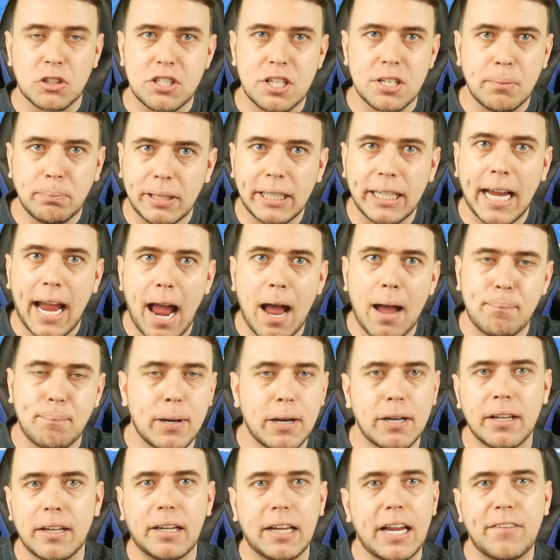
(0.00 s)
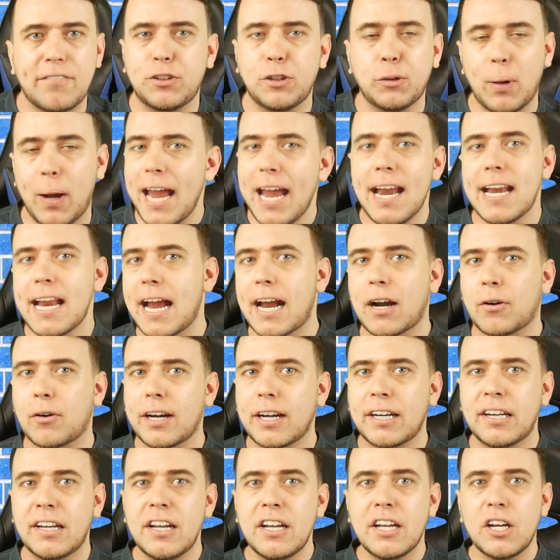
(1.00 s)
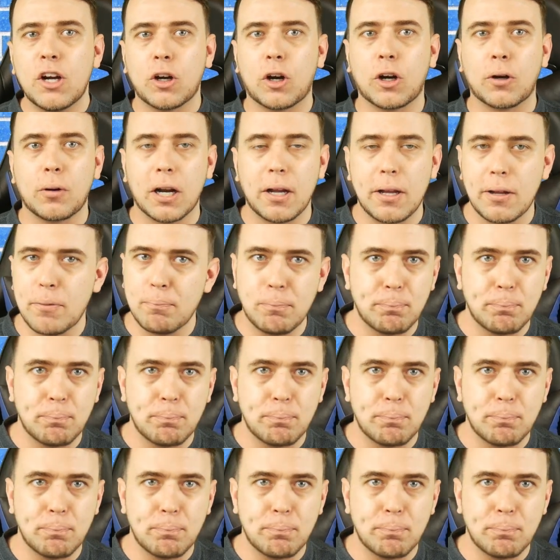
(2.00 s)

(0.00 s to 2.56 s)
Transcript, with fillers: something happened if you hit eren or